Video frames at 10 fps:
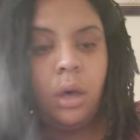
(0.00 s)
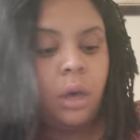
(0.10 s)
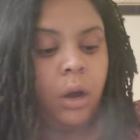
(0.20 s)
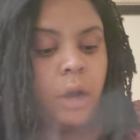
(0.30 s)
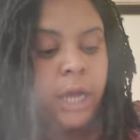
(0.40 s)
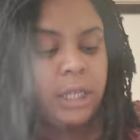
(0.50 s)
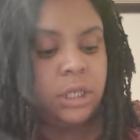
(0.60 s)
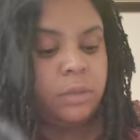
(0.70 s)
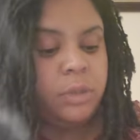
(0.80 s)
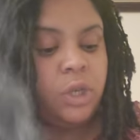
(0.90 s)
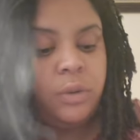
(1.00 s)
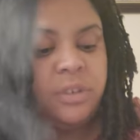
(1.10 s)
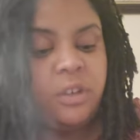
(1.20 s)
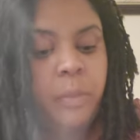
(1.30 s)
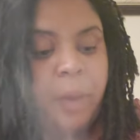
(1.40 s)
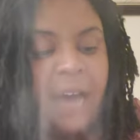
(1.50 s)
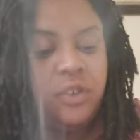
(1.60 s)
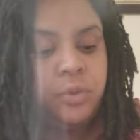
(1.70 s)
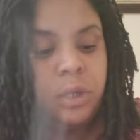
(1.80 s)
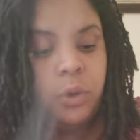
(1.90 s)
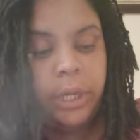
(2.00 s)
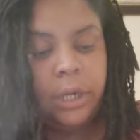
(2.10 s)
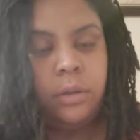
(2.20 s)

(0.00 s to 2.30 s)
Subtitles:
Or actually, let me show you what's in the past really quick.